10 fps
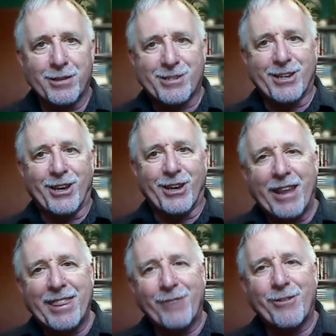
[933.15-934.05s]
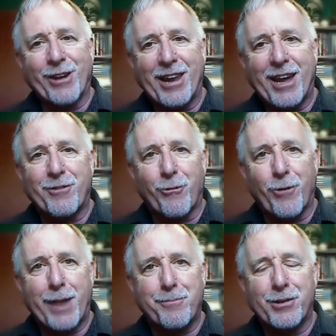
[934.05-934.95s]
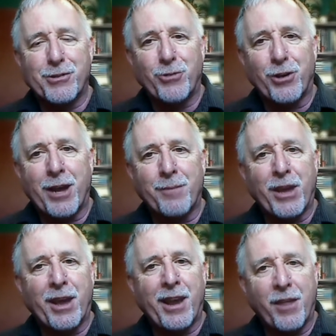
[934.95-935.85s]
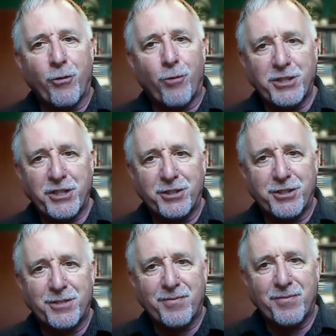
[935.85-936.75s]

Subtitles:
So I think we're going to have to wrap this one up. You got any other questions?